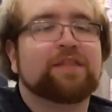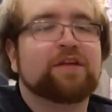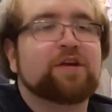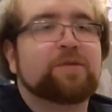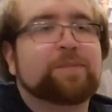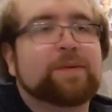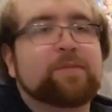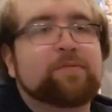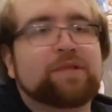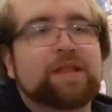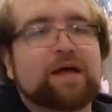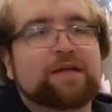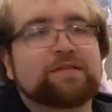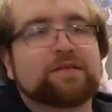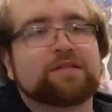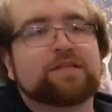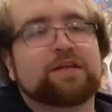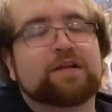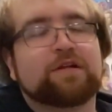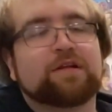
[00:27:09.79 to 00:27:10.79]
There are people
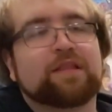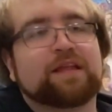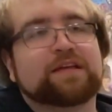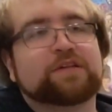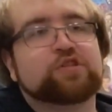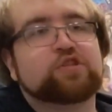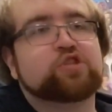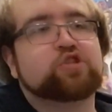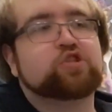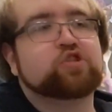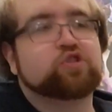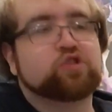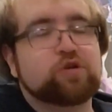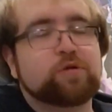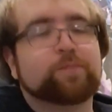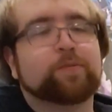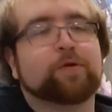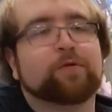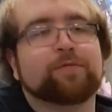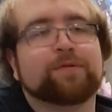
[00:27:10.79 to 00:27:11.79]
out there that are like
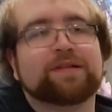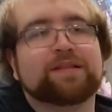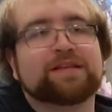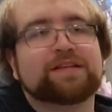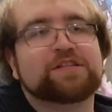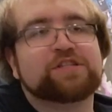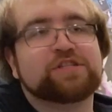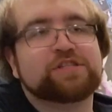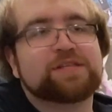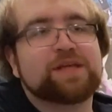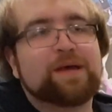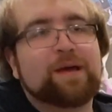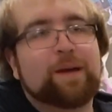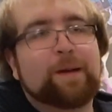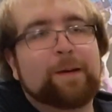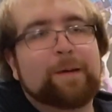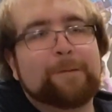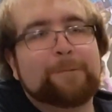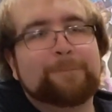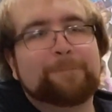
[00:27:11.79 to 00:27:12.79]
super religious,
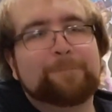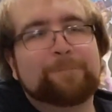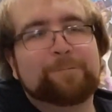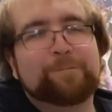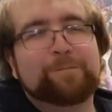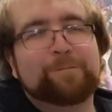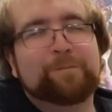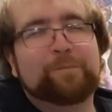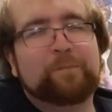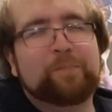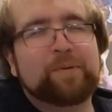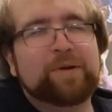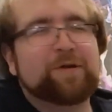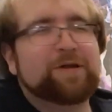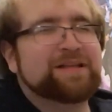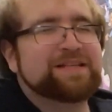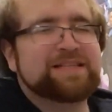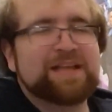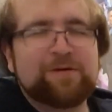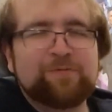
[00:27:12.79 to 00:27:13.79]

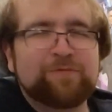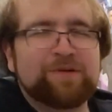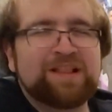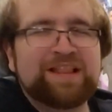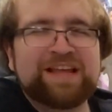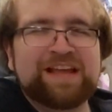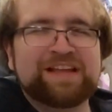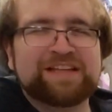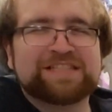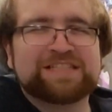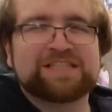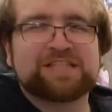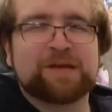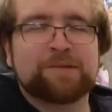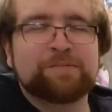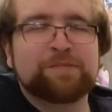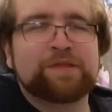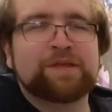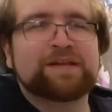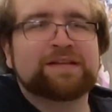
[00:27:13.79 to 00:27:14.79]
but is that really
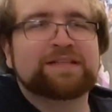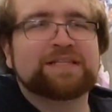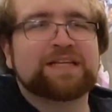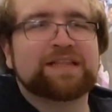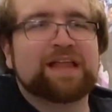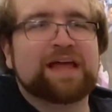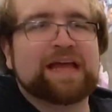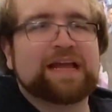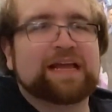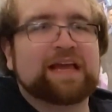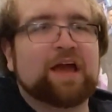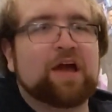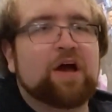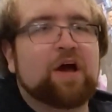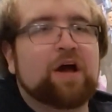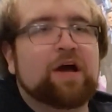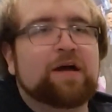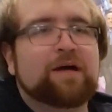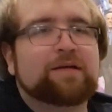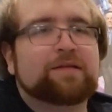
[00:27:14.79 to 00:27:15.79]
something to like
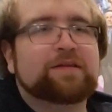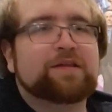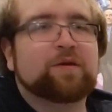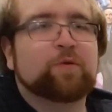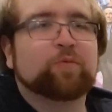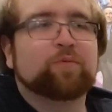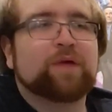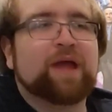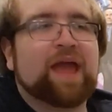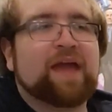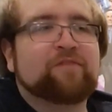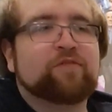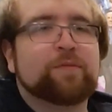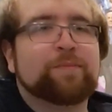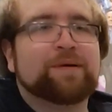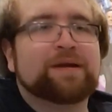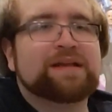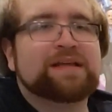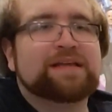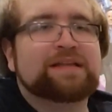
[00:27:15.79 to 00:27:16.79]
you know
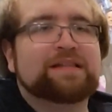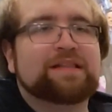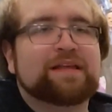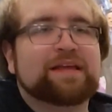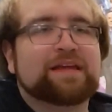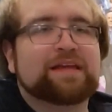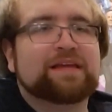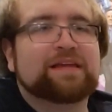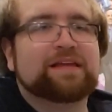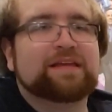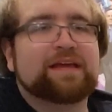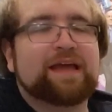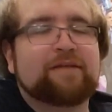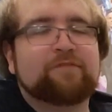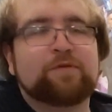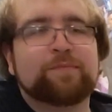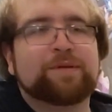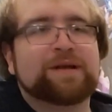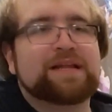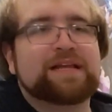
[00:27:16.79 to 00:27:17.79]
everybody like
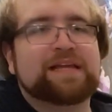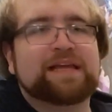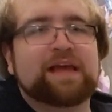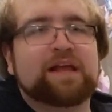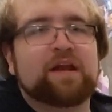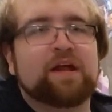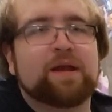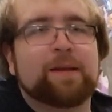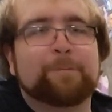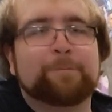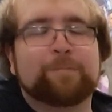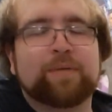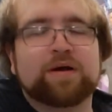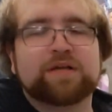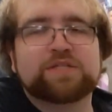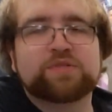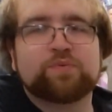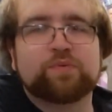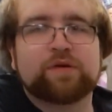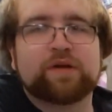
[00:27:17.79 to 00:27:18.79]
everybody get on a
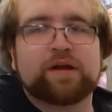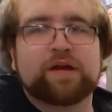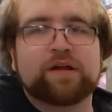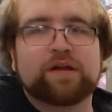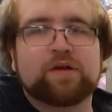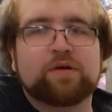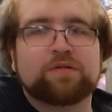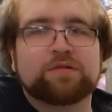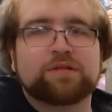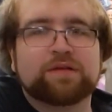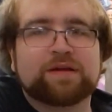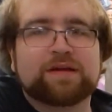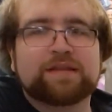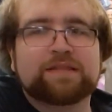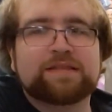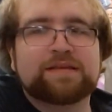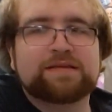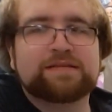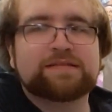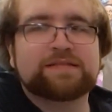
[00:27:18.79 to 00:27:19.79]
bus we're gonna go look
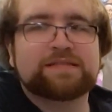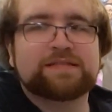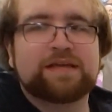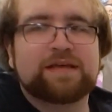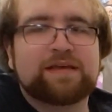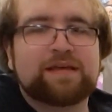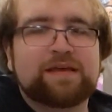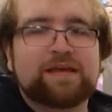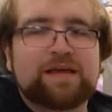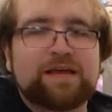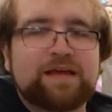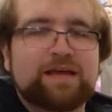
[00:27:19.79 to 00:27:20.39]
at this